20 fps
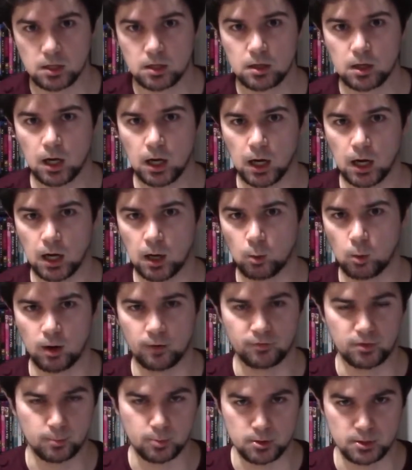of
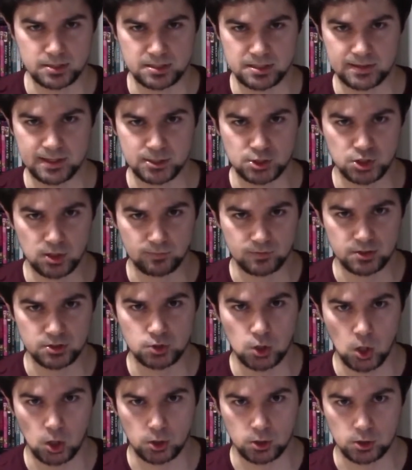the person that shoved his
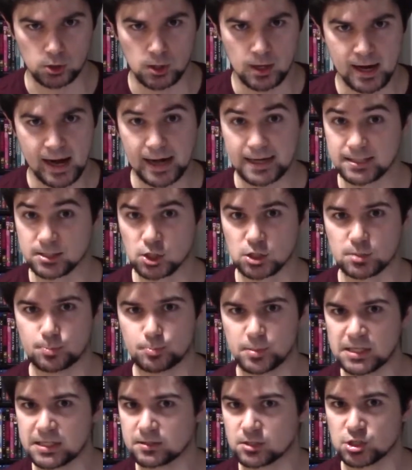daughter, and he starts
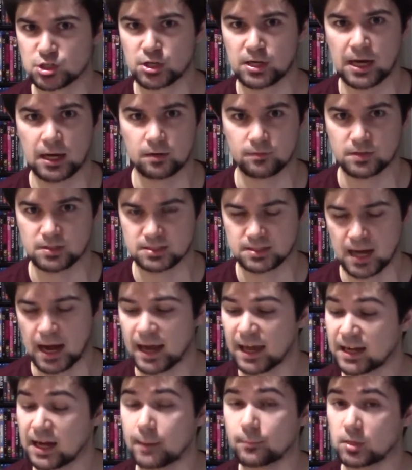beating the shit out of this guy,
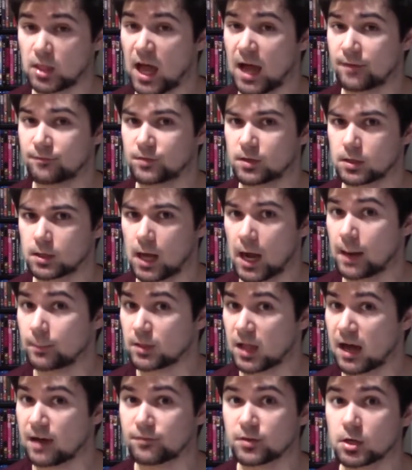and I'm laughing. I'm
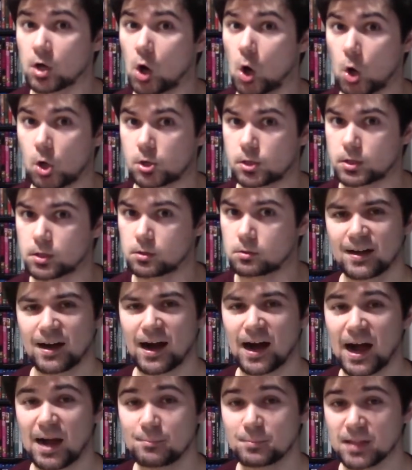laughing hard.
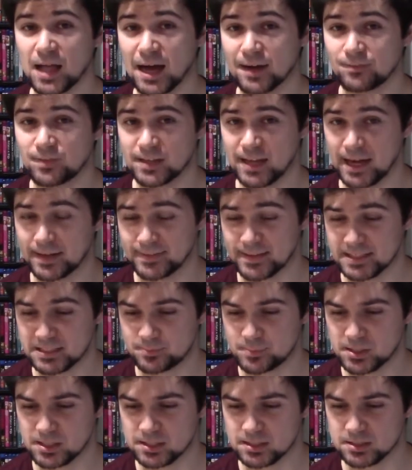I'm laughing at this
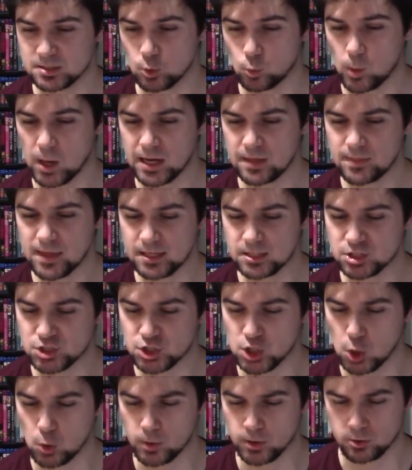because the way they
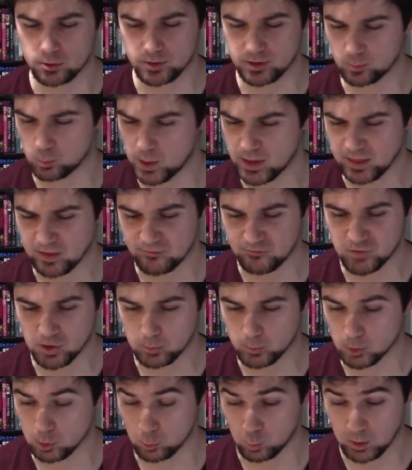show it or the way they film
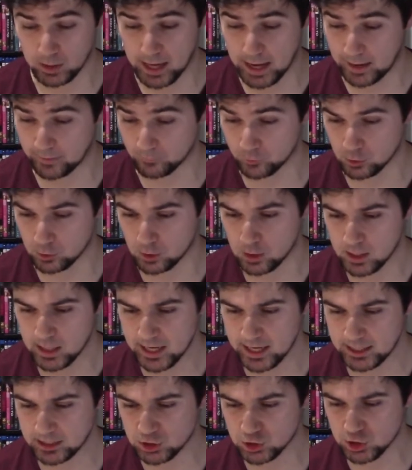it or whatever,
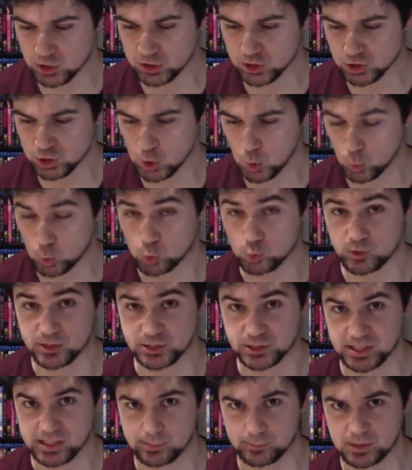it's just so
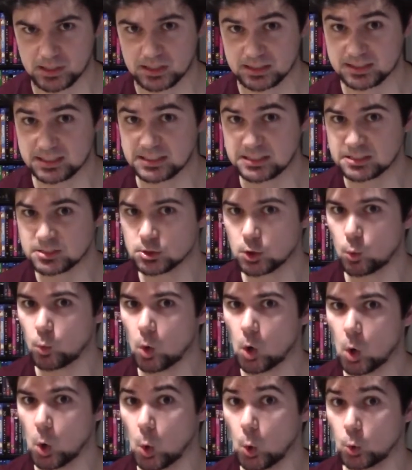cringy because he's so
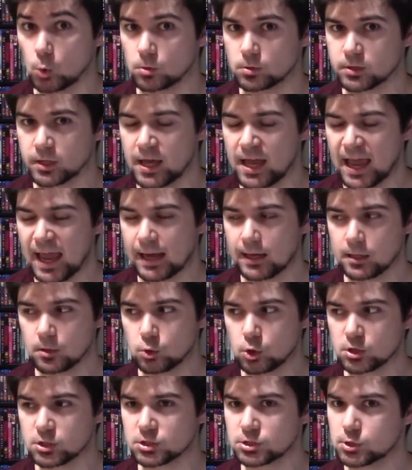old and it
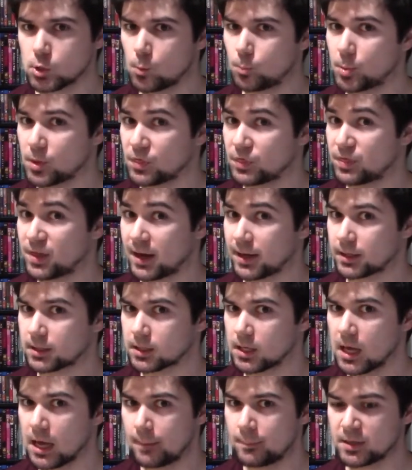looks so pathetic
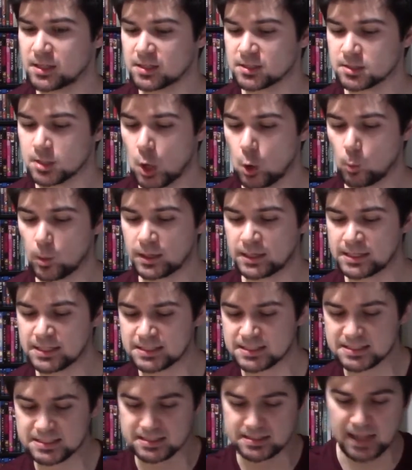because when he
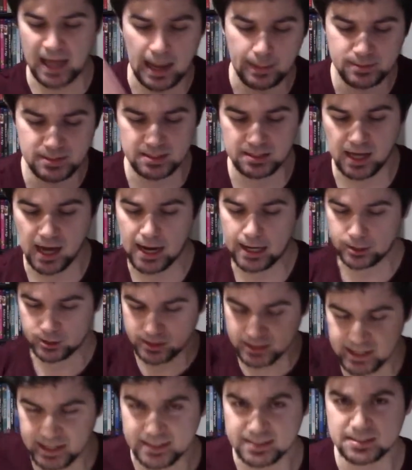slaps the guy or
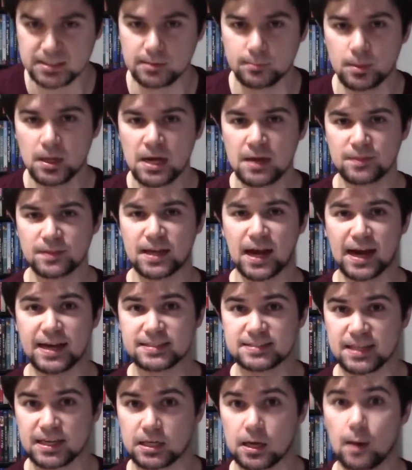kicks him, the guy's
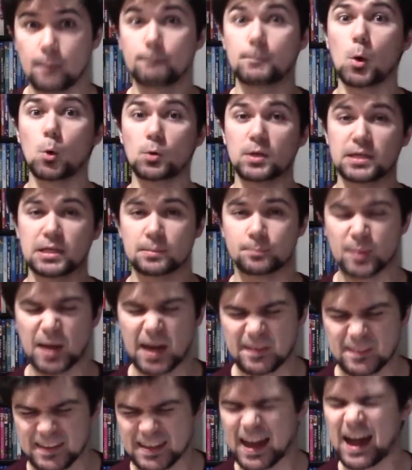moaning in
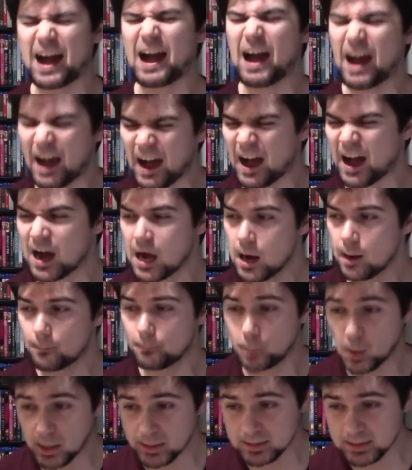pain
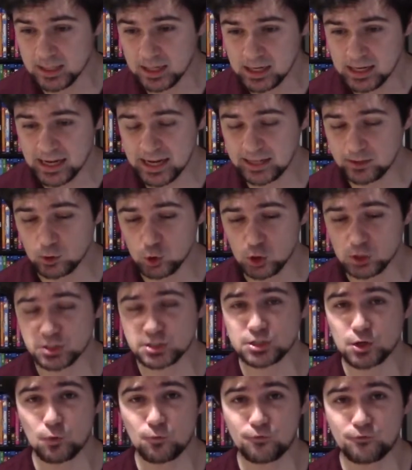but it looks
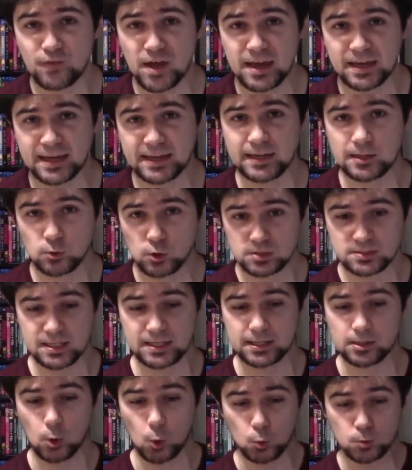so fake, and it looks like
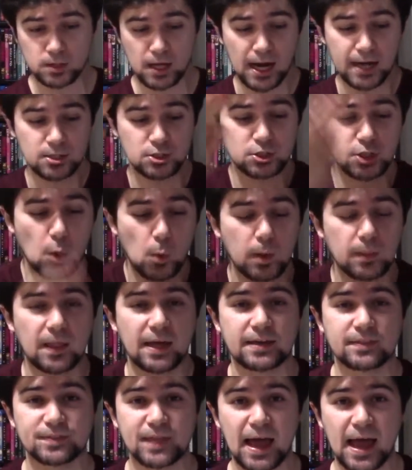an old guy just going
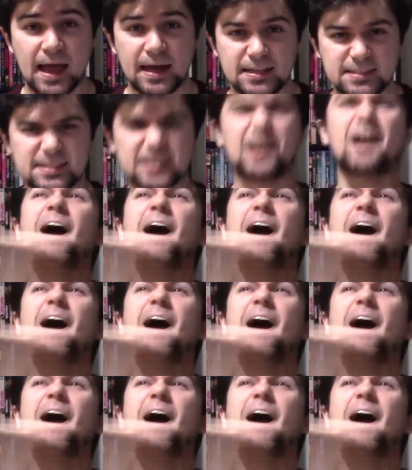like that, and he's like,